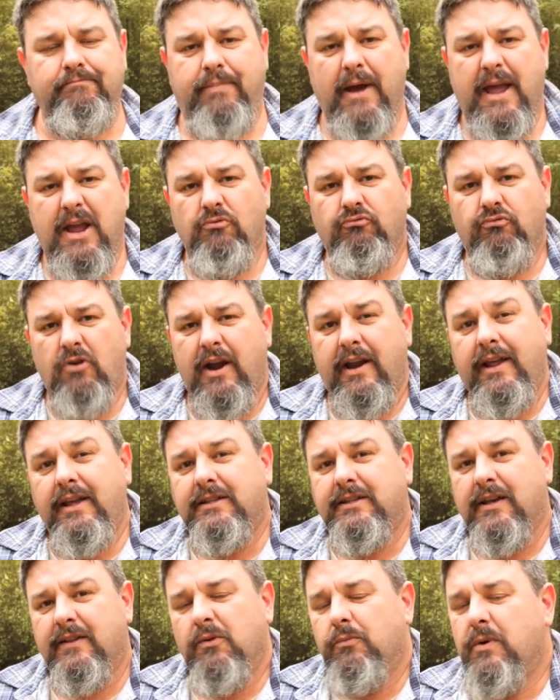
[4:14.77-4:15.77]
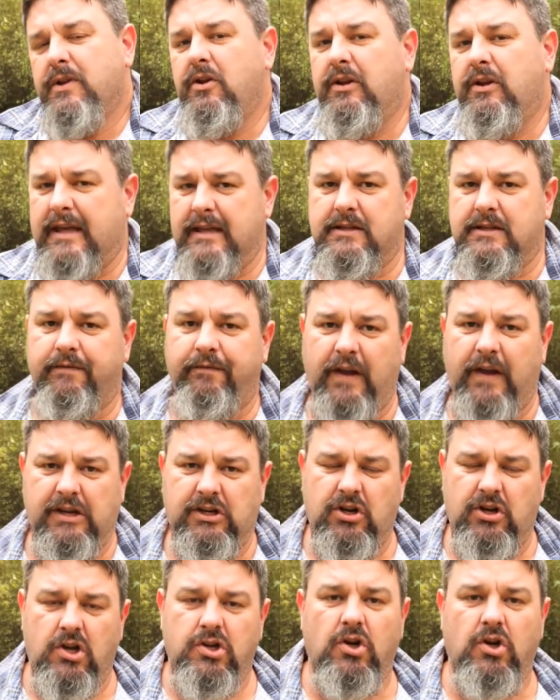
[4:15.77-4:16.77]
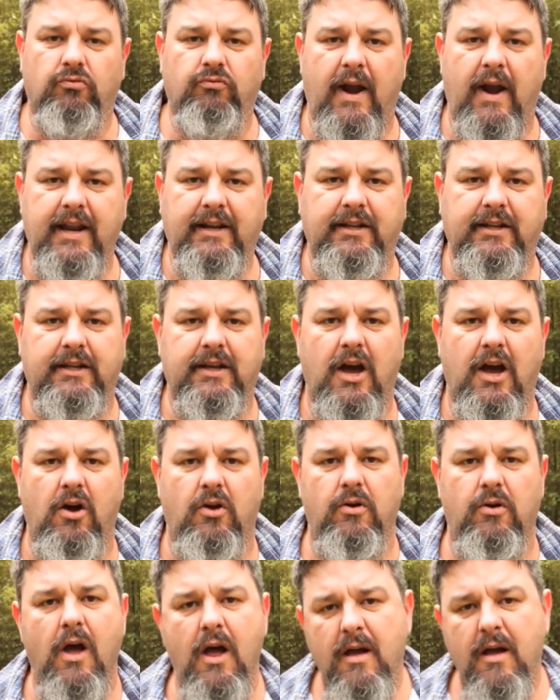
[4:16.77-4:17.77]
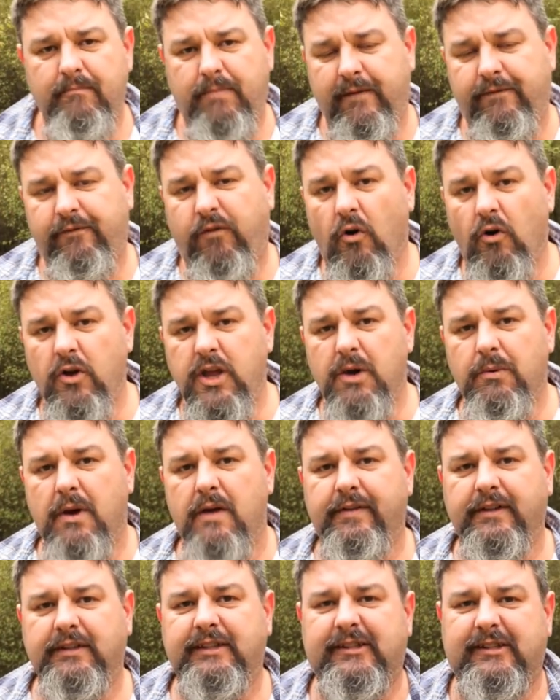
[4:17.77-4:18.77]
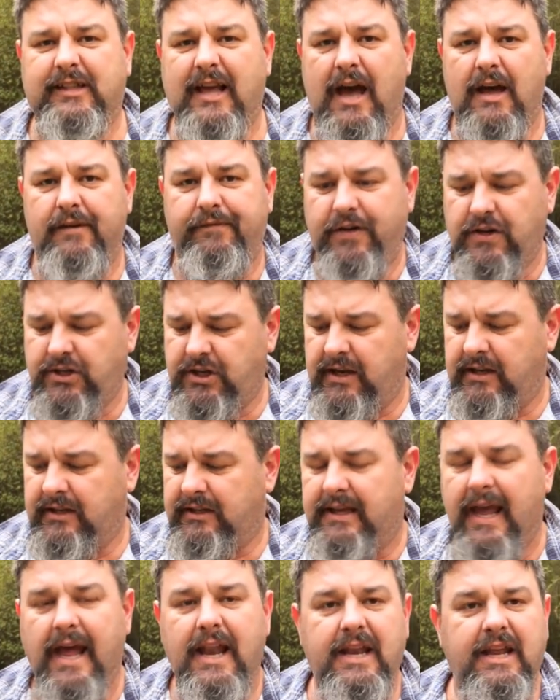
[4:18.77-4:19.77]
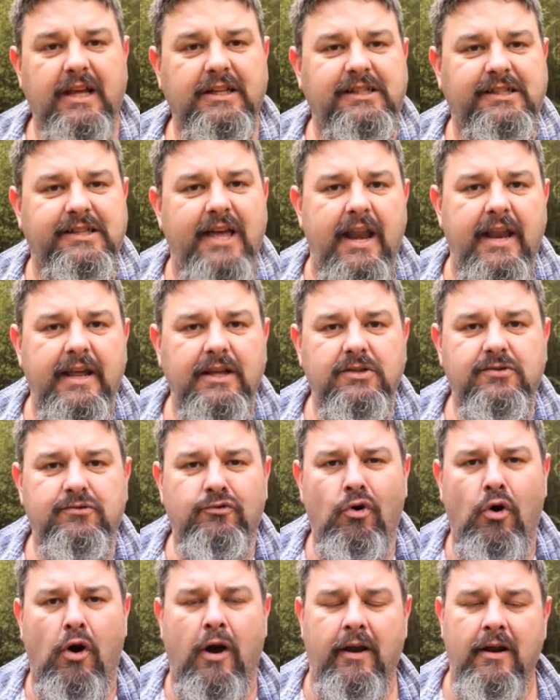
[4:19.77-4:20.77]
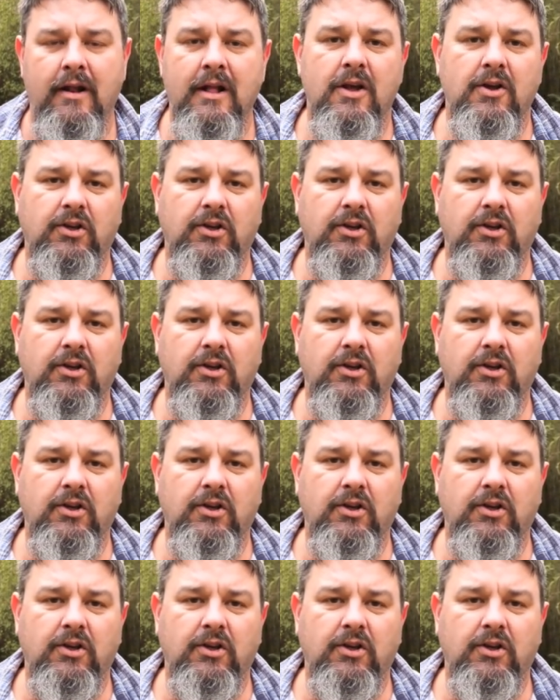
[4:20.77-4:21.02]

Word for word: Be ready so that when you catch a fish, you're ready to go. Before you even start fishing, get your settings right.